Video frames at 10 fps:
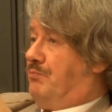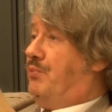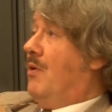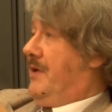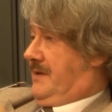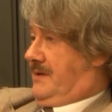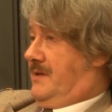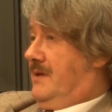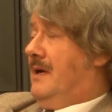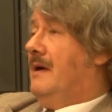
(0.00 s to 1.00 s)

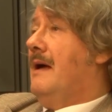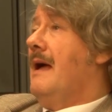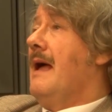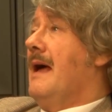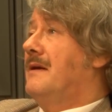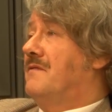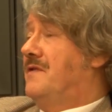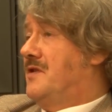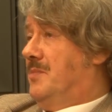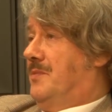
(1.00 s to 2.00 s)
points and
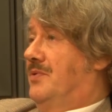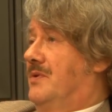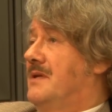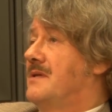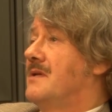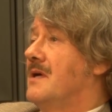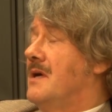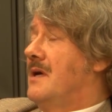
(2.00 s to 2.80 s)
visible points,